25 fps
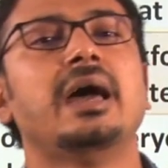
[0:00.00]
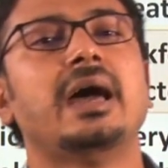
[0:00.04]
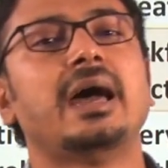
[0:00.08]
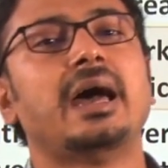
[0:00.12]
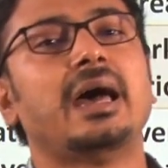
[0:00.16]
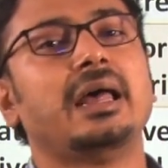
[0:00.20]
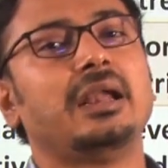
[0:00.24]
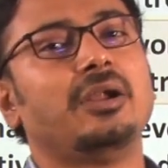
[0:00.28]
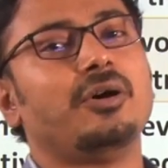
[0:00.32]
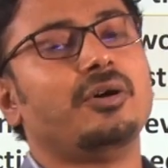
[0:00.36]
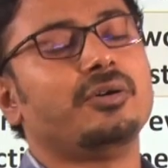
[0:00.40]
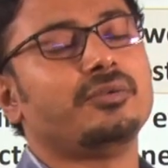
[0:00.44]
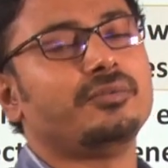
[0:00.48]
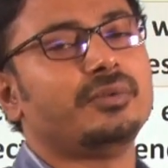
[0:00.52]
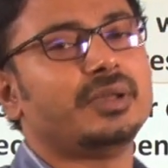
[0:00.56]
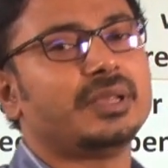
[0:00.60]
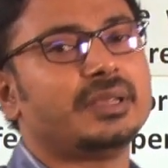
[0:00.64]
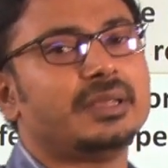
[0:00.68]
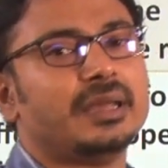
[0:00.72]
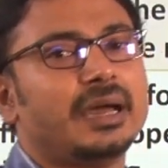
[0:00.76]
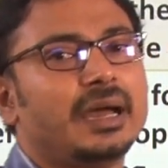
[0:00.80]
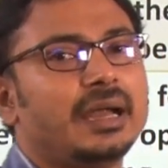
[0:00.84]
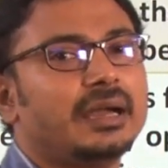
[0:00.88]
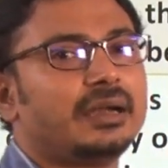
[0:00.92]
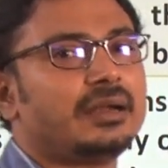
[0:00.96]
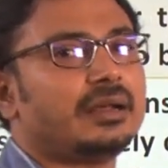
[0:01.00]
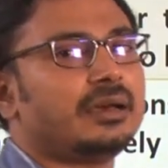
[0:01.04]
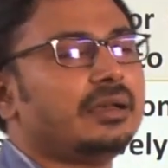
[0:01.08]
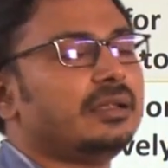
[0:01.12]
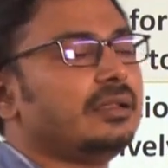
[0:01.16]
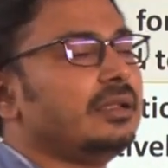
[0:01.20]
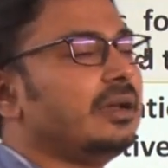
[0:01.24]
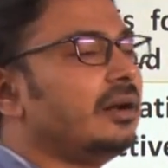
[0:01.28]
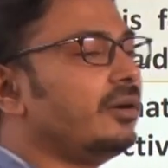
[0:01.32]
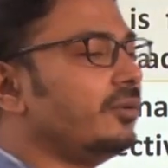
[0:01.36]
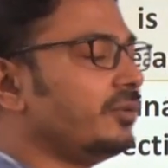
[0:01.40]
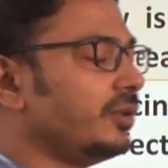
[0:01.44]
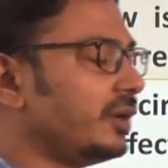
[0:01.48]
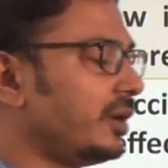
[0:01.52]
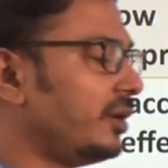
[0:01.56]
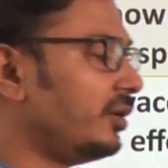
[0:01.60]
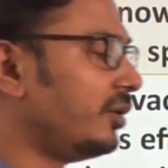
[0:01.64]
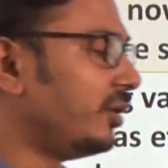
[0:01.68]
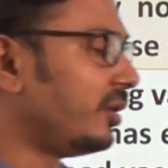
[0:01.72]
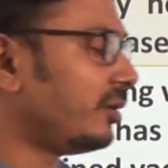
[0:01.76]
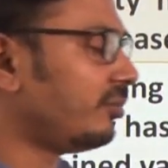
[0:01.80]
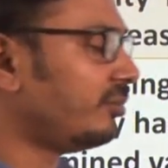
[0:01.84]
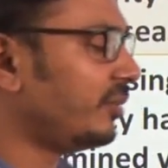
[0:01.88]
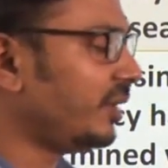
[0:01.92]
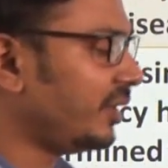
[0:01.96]
Along with that, now the
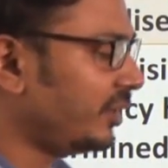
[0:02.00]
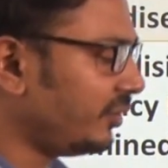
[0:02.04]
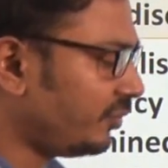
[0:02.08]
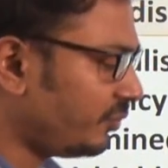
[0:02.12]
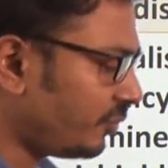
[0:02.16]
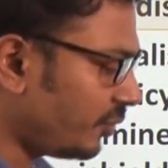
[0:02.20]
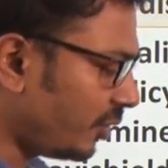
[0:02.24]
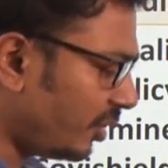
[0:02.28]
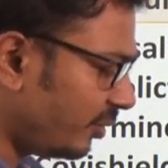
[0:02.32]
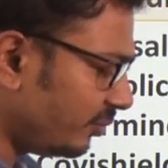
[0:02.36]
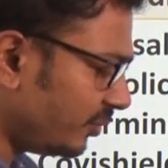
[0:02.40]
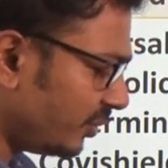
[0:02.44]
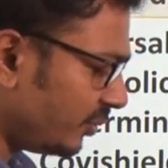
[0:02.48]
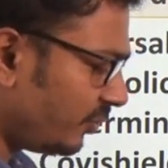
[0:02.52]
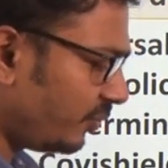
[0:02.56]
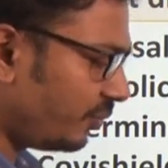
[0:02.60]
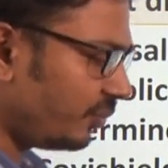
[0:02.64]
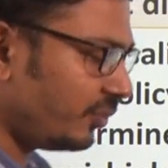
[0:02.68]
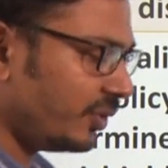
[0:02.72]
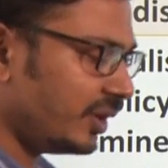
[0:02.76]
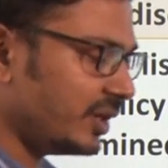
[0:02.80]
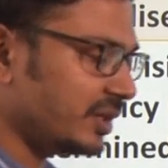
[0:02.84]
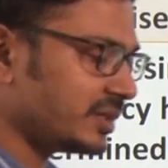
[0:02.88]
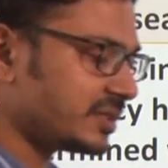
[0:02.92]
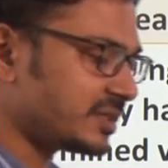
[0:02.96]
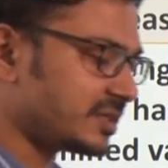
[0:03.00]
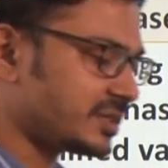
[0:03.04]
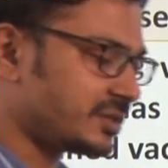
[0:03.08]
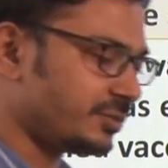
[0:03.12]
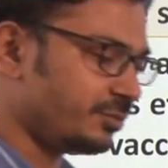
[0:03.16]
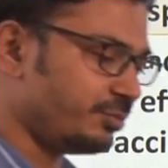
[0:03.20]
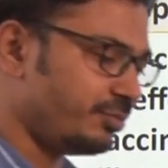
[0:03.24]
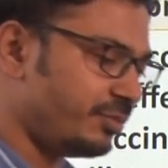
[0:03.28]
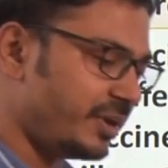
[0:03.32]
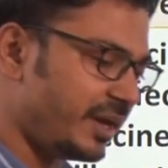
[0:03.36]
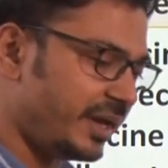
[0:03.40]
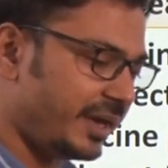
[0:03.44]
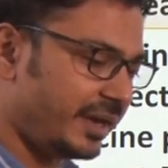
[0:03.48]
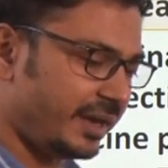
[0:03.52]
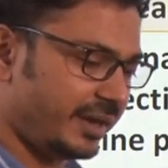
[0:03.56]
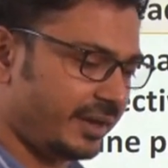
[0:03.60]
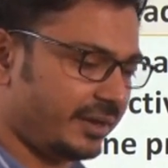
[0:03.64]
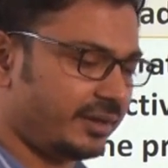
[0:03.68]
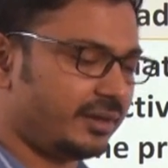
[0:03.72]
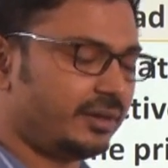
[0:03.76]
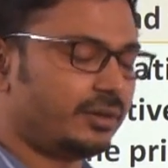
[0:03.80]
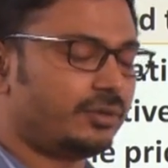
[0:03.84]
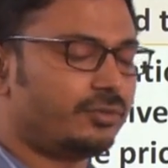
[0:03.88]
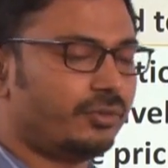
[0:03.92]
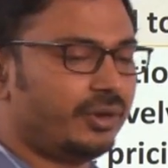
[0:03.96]
government from the 1st May
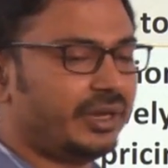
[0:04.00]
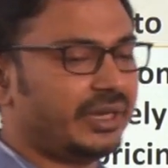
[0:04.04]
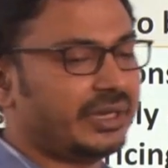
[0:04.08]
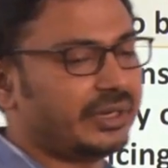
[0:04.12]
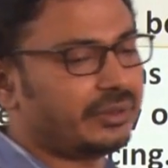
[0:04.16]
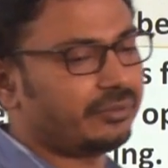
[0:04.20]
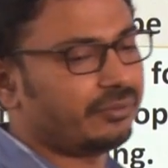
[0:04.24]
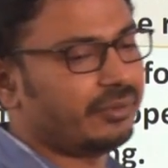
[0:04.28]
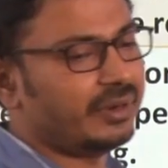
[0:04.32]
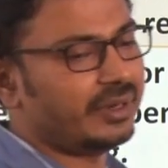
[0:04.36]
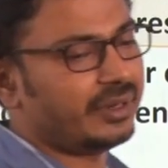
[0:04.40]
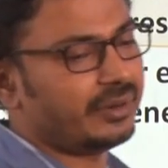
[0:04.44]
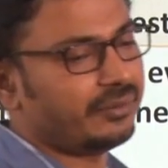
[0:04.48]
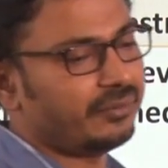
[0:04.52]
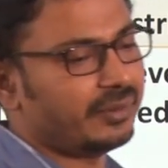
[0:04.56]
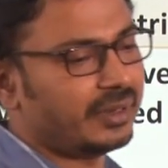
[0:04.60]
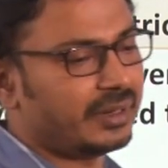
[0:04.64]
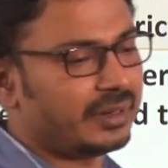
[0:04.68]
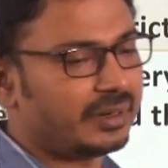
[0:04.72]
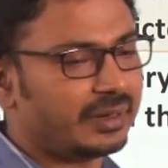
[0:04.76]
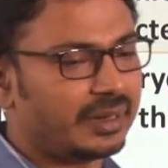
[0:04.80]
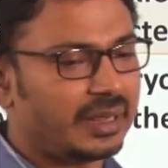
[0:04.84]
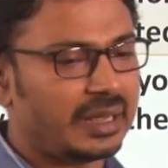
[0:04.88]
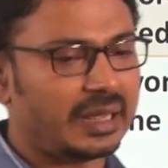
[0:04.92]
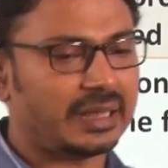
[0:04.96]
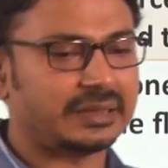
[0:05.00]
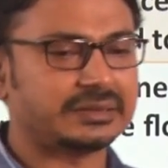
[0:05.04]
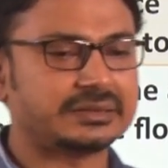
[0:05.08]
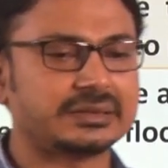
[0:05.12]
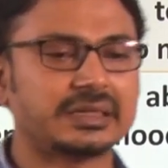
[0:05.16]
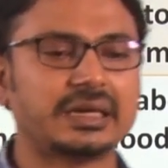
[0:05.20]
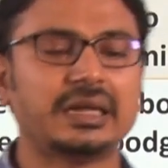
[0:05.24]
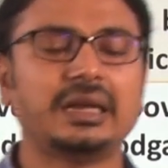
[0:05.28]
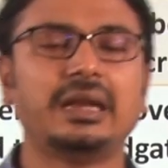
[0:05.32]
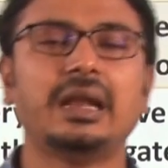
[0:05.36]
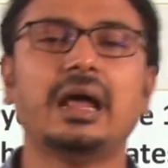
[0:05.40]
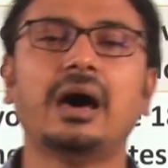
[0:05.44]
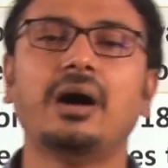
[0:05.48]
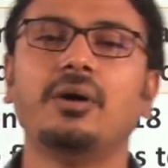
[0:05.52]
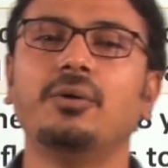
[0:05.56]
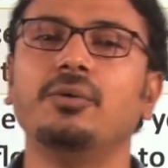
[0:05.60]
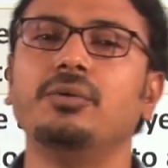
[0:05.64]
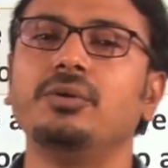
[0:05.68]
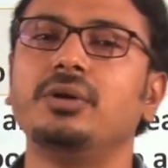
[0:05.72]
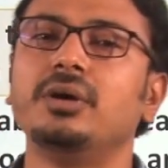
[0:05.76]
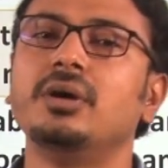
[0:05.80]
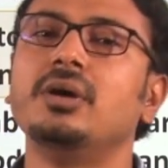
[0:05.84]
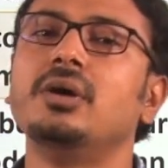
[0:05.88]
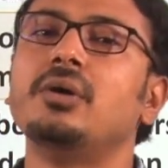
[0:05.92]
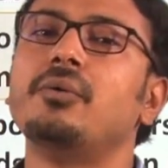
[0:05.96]
2021 has
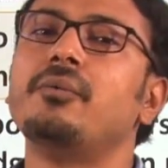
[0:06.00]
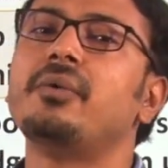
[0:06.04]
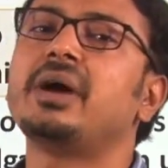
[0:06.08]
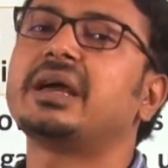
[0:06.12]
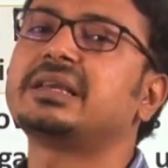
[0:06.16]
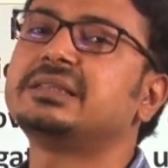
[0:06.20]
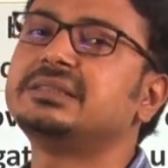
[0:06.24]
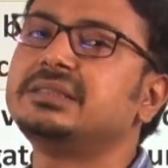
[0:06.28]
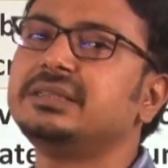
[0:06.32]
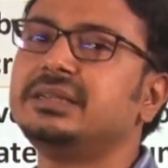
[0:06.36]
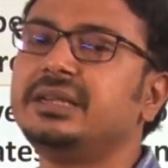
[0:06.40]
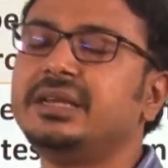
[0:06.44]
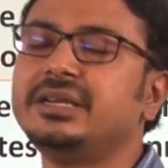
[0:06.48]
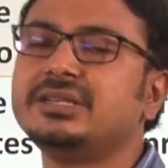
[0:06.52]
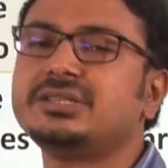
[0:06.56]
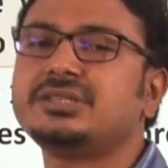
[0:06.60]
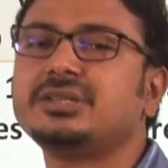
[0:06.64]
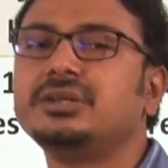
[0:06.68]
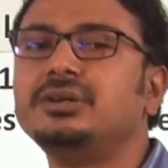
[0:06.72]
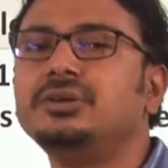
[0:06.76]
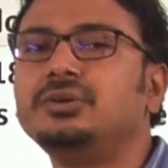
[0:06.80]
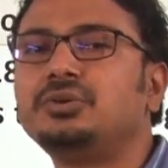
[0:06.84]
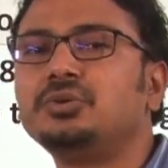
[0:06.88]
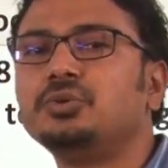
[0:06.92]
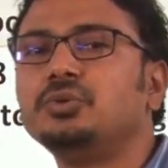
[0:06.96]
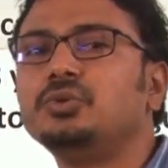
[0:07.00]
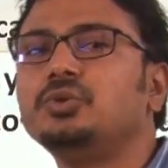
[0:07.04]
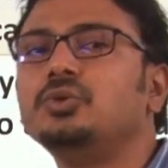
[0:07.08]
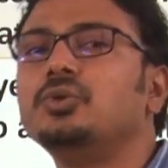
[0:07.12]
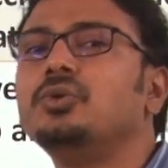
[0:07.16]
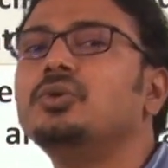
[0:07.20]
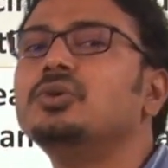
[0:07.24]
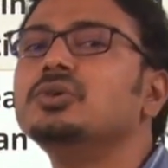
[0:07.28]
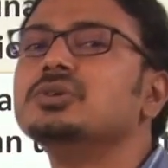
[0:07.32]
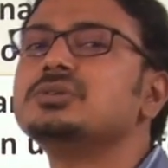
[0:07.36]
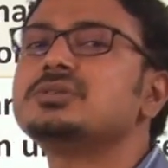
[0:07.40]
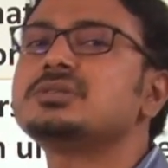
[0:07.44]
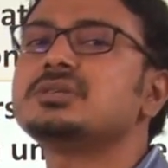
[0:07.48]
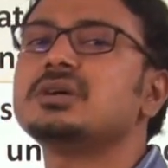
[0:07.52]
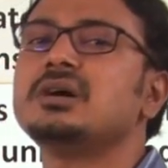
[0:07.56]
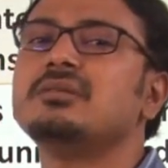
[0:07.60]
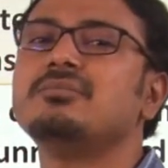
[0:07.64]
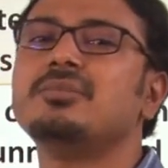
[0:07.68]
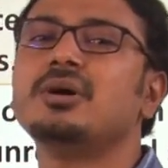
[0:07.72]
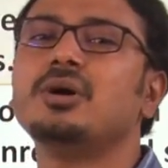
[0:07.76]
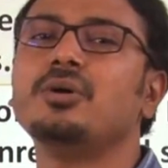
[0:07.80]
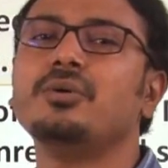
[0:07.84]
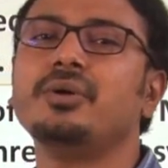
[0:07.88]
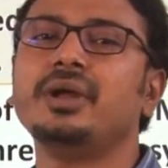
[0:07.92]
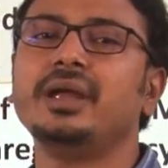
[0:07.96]
allowed vaccination to those
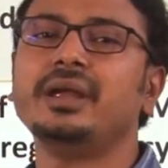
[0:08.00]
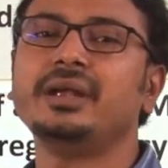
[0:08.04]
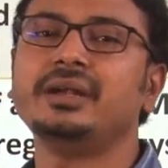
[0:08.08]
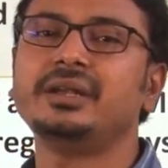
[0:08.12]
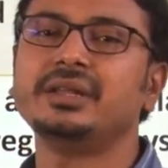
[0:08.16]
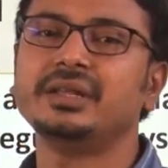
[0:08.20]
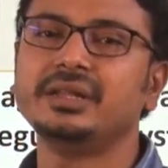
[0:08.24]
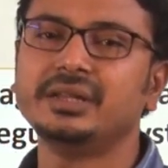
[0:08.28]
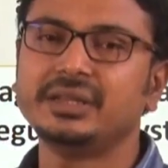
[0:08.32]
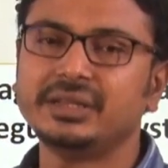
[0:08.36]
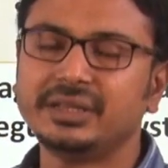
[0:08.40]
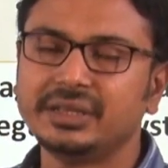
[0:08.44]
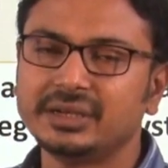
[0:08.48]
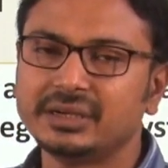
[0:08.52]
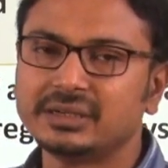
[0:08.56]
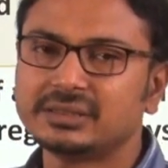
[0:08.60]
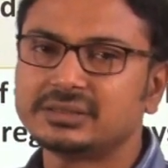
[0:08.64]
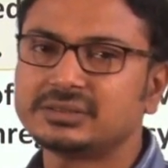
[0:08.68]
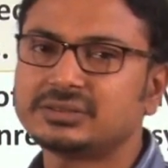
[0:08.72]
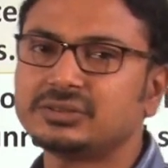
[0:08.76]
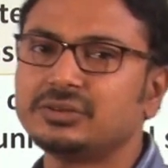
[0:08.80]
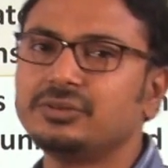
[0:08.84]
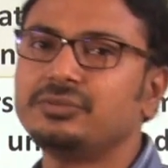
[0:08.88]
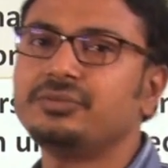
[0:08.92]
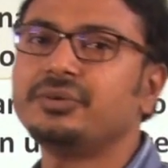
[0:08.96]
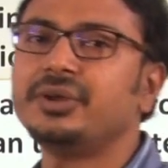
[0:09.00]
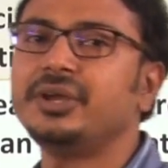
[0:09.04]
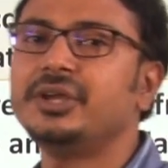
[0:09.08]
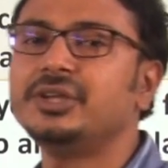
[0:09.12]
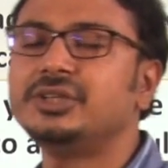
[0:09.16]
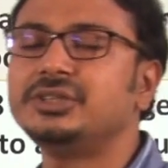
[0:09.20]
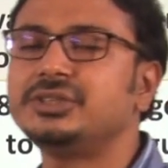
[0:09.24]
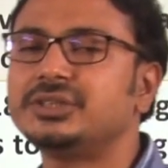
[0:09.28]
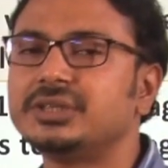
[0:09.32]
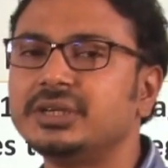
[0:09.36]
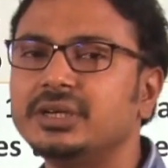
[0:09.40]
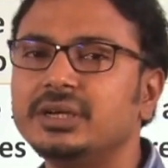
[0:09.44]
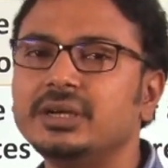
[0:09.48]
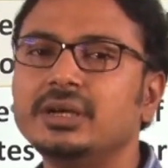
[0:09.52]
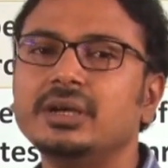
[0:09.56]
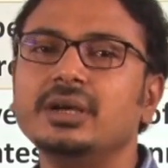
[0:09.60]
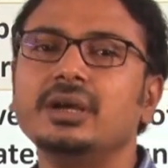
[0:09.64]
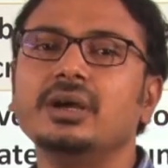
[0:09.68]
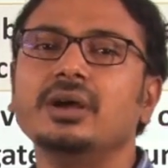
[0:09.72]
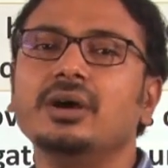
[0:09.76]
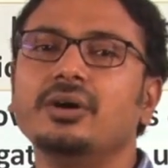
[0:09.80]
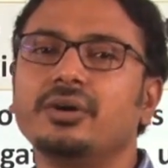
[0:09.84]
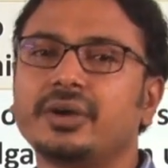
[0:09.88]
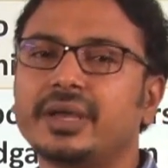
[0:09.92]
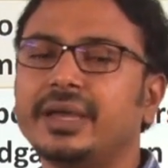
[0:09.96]
above 18 years of age,
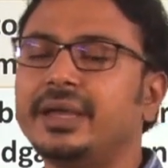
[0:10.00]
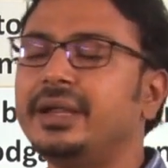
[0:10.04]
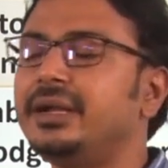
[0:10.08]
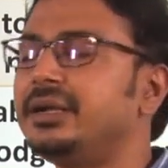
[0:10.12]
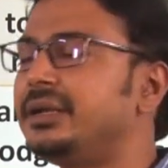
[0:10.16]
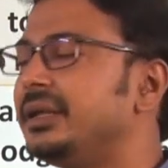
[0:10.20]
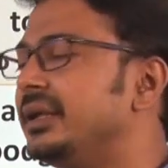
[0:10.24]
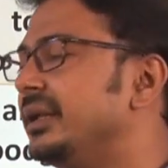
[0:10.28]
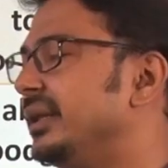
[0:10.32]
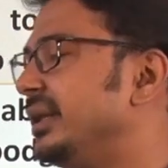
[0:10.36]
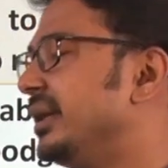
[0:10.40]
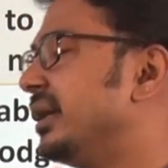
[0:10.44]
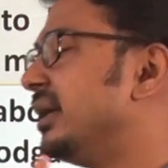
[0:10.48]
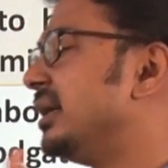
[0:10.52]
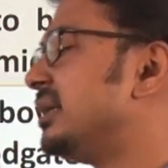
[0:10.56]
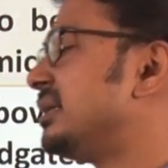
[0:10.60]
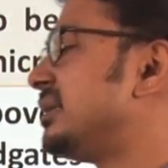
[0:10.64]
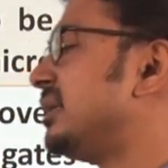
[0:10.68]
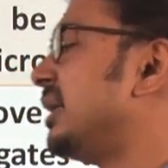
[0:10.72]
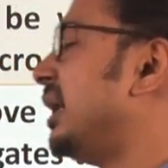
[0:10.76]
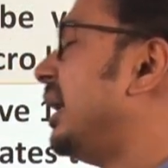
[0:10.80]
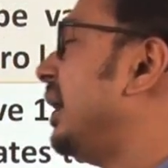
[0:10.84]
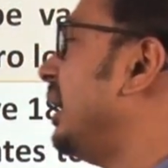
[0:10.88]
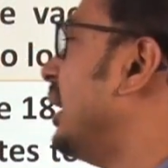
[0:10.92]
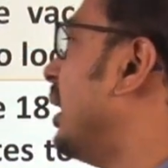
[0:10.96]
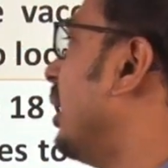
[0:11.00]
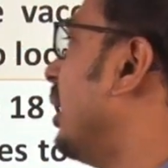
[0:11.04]
okay, 18 years and